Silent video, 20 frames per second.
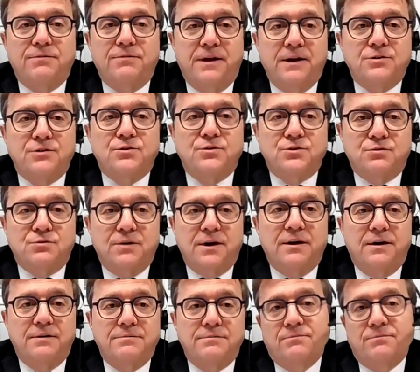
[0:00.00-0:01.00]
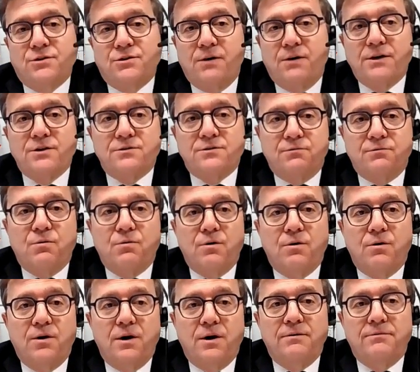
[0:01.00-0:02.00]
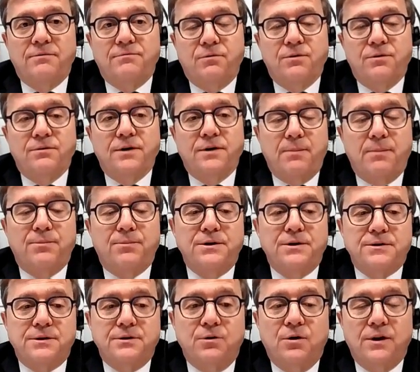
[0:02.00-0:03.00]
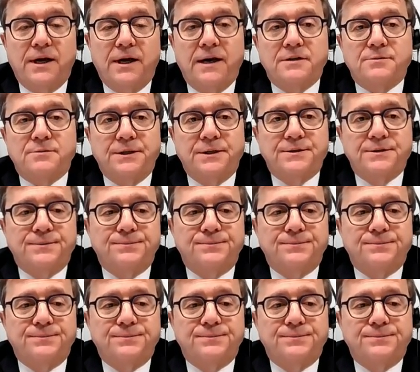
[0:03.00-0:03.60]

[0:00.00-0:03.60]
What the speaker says: financial stress for the companies in the oil and gas space.